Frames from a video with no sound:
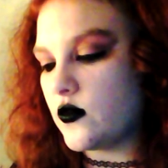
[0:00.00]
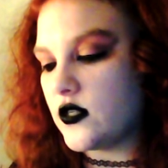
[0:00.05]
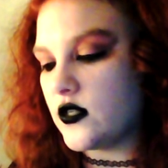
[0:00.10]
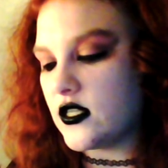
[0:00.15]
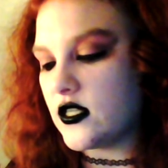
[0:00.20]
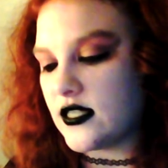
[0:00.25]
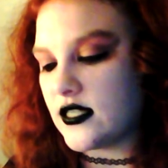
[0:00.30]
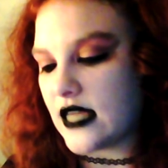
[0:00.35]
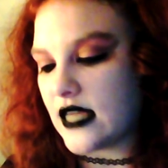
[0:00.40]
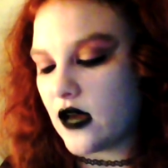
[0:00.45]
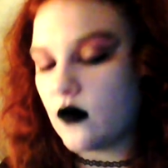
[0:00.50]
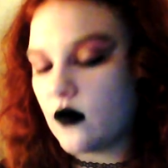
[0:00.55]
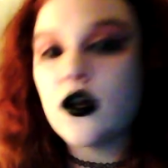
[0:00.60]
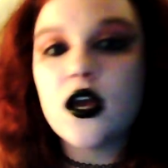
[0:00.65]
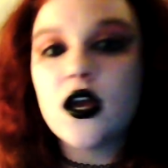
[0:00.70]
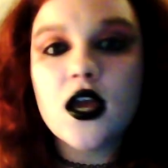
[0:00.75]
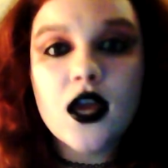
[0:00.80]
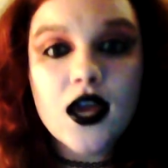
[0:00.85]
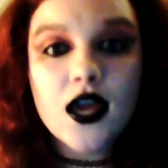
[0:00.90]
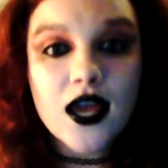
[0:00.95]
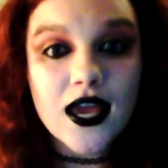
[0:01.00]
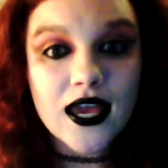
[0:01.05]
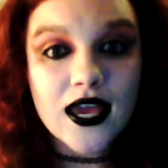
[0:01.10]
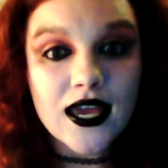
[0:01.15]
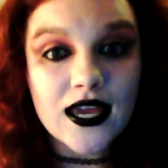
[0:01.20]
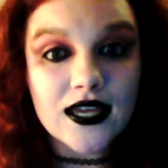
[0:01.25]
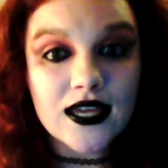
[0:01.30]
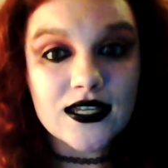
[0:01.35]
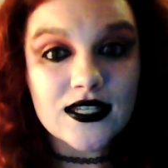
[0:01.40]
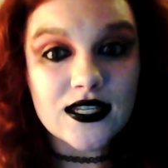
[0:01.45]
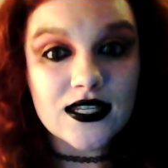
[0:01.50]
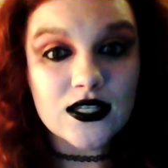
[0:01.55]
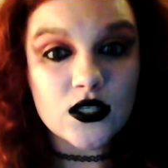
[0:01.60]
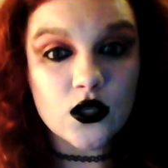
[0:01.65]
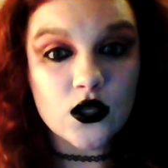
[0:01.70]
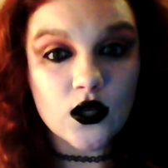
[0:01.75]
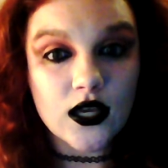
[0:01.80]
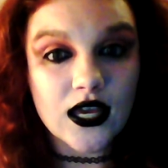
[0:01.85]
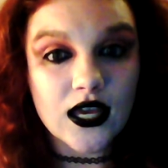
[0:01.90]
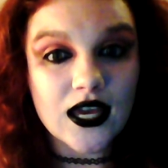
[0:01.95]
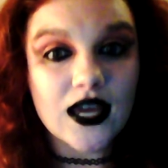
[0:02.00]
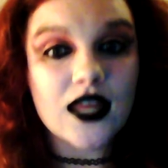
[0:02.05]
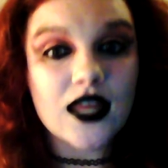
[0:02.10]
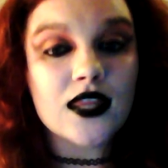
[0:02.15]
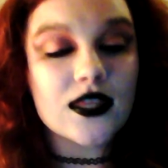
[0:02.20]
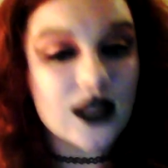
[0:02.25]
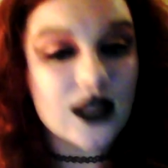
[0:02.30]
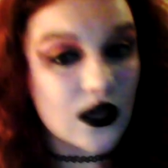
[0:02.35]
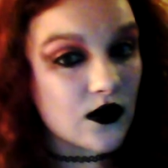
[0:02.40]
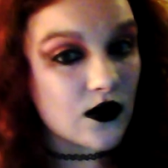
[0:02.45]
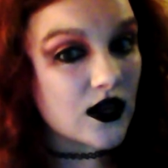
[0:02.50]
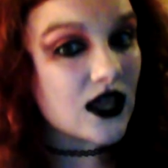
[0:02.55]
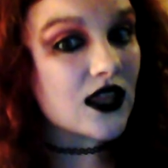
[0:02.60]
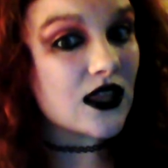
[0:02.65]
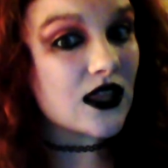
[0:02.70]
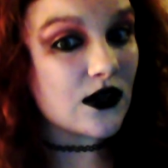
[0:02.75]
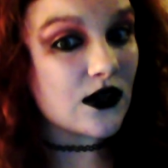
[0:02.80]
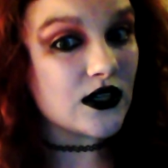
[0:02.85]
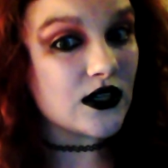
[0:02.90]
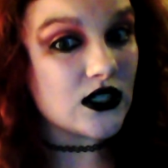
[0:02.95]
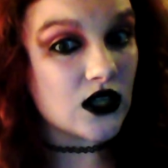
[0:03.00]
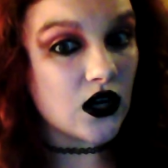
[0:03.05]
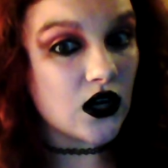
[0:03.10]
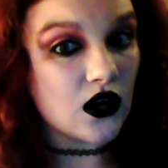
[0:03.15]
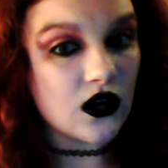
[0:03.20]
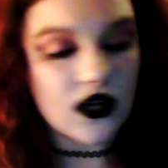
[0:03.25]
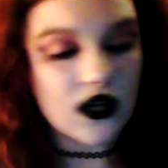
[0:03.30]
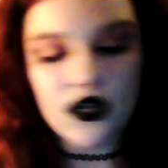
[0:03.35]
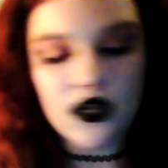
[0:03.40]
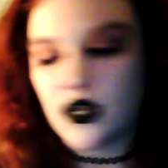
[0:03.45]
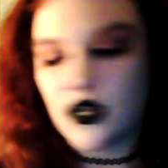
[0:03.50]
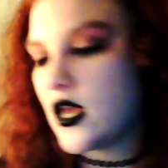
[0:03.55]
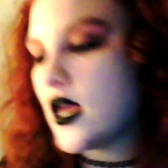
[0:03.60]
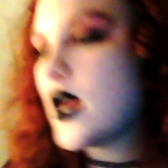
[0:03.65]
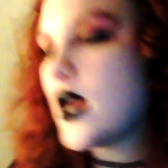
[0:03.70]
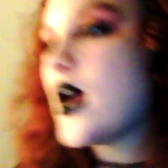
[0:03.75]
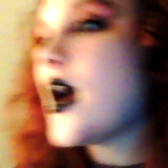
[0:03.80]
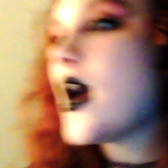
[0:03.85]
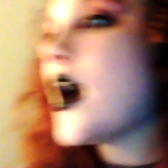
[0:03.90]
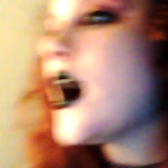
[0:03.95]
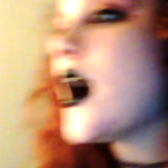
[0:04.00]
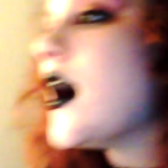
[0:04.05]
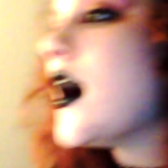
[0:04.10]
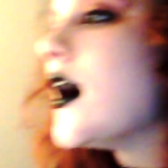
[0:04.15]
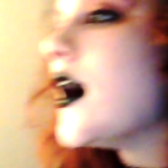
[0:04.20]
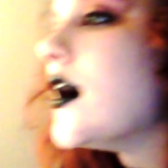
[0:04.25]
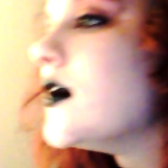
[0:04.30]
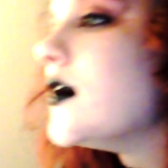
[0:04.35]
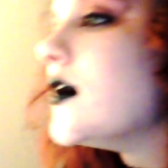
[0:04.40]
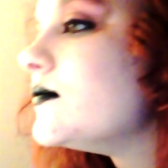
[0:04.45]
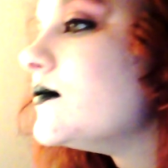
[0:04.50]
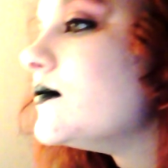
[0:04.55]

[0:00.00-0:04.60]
now, it is looking very, very dark. And